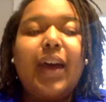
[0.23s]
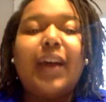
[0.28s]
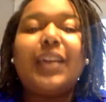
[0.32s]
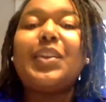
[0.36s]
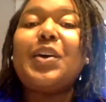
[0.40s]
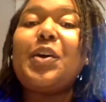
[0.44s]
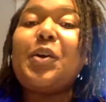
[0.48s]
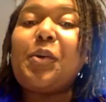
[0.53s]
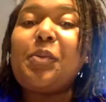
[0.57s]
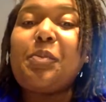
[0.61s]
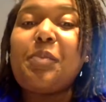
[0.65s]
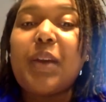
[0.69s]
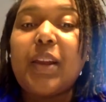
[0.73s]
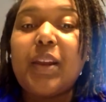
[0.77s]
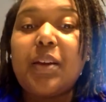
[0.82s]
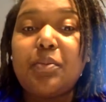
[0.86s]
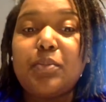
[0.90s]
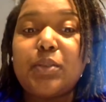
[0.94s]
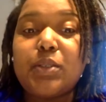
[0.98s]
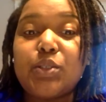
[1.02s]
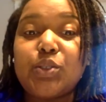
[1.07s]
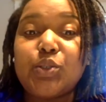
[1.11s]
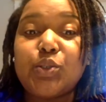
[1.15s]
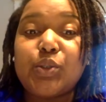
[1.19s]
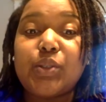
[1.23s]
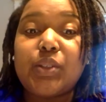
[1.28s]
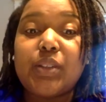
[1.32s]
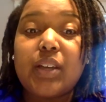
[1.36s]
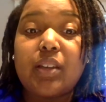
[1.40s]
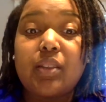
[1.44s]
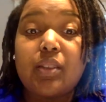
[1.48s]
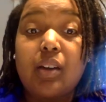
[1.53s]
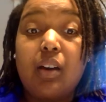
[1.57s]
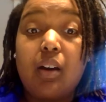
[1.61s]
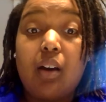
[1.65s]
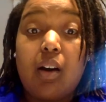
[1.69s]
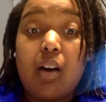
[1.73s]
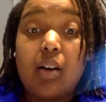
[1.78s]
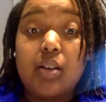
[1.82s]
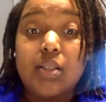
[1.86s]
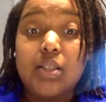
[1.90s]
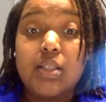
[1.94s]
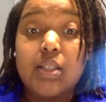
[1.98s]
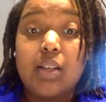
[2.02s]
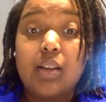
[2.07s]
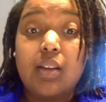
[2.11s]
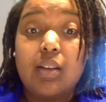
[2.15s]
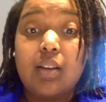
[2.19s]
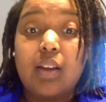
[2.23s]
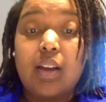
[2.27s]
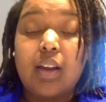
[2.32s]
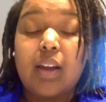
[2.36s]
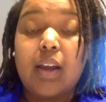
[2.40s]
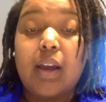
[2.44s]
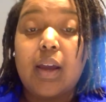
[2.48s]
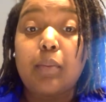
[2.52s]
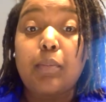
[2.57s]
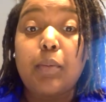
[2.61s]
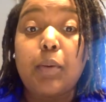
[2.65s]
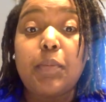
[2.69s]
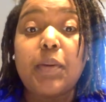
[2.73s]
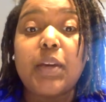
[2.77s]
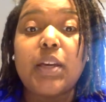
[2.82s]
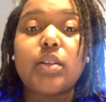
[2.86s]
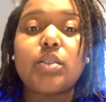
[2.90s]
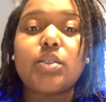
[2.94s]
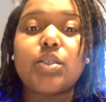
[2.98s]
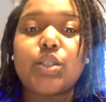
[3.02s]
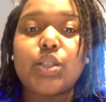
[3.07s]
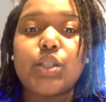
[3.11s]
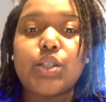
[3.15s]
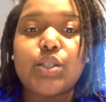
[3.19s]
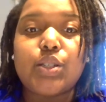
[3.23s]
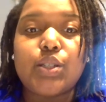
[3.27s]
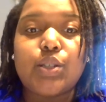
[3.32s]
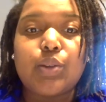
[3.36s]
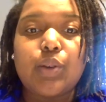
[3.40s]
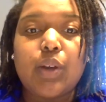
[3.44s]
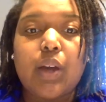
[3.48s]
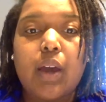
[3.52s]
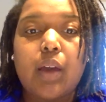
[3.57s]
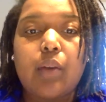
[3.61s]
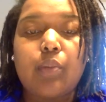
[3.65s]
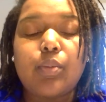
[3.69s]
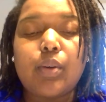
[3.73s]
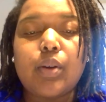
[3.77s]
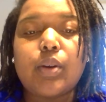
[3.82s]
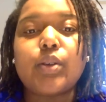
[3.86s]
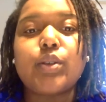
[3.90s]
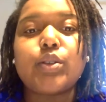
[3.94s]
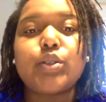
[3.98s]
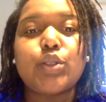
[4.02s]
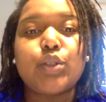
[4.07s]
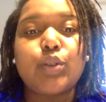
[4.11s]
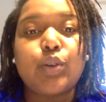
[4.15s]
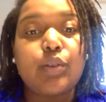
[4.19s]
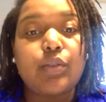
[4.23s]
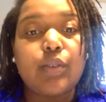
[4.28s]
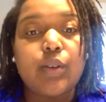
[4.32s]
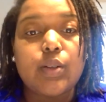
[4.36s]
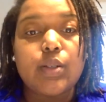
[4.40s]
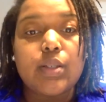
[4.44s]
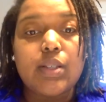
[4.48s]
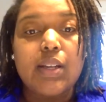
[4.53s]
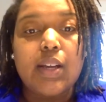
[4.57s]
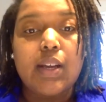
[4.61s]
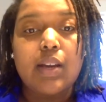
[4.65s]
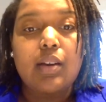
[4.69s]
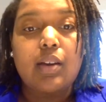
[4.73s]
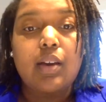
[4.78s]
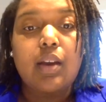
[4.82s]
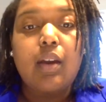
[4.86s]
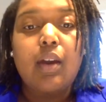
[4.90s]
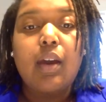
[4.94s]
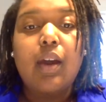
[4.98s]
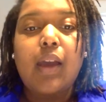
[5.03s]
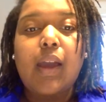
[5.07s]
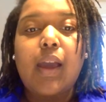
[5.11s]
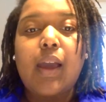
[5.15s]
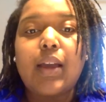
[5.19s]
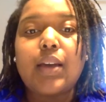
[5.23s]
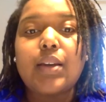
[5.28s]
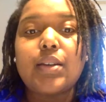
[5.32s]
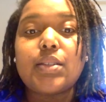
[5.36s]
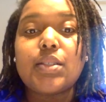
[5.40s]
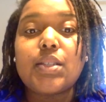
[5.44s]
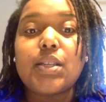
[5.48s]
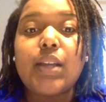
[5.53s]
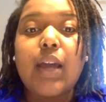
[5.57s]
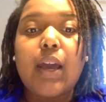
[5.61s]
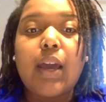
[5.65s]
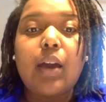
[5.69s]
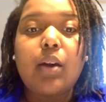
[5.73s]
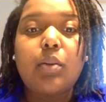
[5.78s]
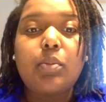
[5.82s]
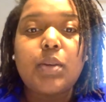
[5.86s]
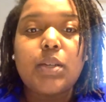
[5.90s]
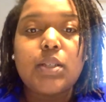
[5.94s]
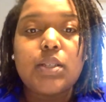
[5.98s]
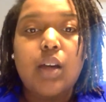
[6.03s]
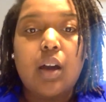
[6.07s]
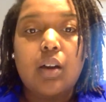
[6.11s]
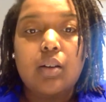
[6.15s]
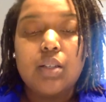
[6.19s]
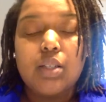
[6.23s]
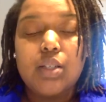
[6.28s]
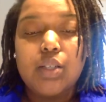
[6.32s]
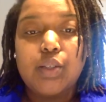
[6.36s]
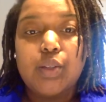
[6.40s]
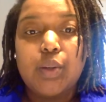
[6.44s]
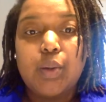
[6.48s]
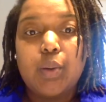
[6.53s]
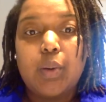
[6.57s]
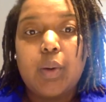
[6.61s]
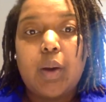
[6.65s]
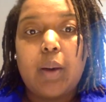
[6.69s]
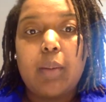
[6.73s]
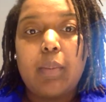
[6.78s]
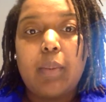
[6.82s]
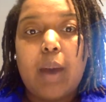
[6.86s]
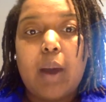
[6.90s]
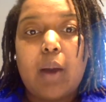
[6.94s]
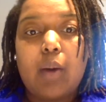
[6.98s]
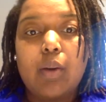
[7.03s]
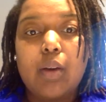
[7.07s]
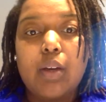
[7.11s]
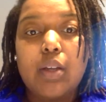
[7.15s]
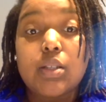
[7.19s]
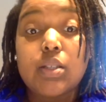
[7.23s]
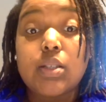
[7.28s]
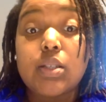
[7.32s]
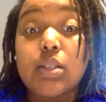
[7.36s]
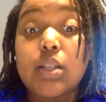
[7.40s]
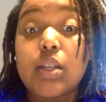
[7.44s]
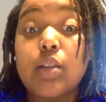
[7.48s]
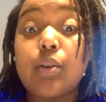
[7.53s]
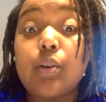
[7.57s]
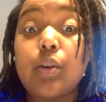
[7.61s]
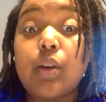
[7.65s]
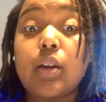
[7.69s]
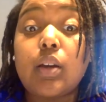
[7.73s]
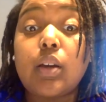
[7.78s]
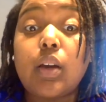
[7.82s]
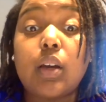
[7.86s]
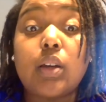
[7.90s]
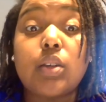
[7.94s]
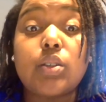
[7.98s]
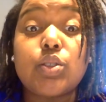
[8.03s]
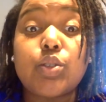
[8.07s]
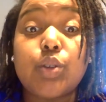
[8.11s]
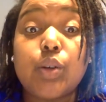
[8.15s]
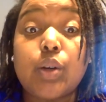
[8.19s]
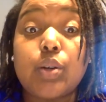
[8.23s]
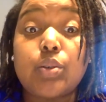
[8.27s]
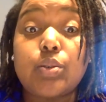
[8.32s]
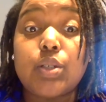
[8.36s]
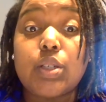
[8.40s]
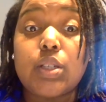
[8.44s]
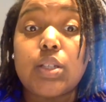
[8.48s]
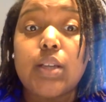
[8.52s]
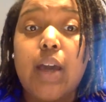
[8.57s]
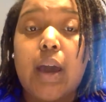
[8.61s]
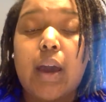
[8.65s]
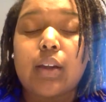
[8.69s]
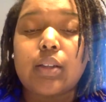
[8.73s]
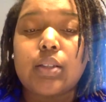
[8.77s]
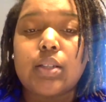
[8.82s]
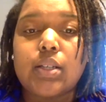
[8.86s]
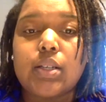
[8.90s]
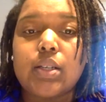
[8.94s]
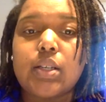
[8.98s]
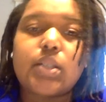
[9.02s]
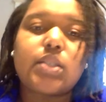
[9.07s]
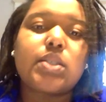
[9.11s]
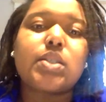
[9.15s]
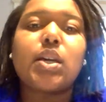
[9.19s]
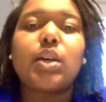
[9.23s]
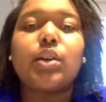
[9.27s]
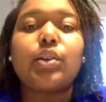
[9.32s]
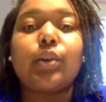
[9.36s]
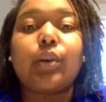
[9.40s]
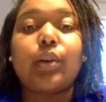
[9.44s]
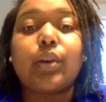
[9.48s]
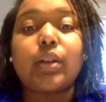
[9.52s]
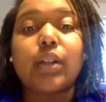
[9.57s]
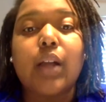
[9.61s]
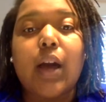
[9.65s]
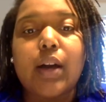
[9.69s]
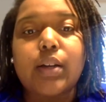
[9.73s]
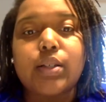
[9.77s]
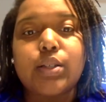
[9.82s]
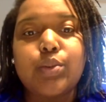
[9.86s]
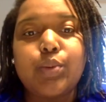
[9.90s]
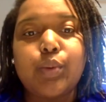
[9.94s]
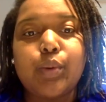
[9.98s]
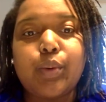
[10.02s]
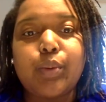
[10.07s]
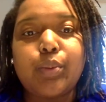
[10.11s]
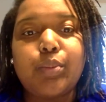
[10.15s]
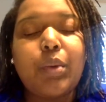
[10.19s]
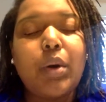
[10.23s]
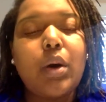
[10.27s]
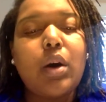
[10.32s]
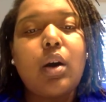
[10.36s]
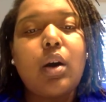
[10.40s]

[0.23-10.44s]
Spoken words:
Hello, my name is Jorlanditha Austin, and I'm a PhD student at Rutgers University. And today I'll be talking to you about considering andragogy tactics in your classroom